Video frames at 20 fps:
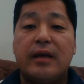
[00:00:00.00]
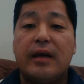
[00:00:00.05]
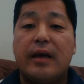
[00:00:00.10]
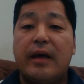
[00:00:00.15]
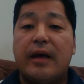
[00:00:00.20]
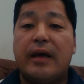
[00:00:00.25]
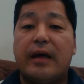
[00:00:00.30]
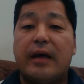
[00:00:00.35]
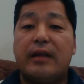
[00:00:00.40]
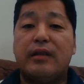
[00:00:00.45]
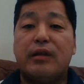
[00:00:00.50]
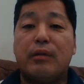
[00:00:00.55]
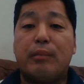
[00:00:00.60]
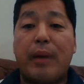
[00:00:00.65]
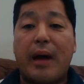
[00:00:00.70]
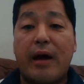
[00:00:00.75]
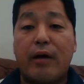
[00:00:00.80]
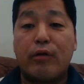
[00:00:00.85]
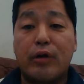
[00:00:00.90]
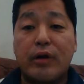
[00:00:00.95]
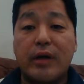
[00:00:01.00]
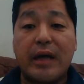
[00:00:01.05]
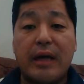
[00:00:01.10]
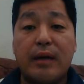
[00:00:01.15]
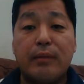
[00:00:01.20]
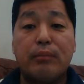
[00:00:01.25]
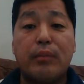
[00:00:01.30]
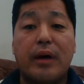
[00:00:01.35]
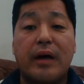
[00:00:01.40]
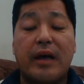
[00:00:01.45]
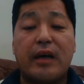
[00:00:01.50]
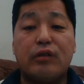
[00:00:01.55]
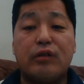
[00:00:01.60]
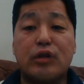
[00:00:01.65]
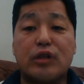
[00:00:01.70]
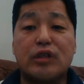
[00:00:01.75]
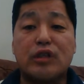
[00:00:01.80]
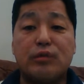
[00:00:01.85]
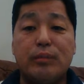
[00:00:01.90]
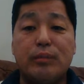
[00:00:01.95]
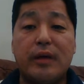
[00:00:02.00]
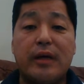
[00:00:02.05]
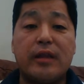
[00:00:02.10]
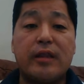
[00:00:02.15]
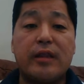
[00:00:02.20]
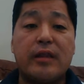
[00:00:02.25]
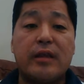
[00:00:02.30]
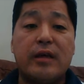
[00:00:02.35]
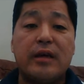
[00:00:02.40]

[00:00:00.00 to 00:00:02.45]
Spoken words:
And The Power Game by Hedrick Smith,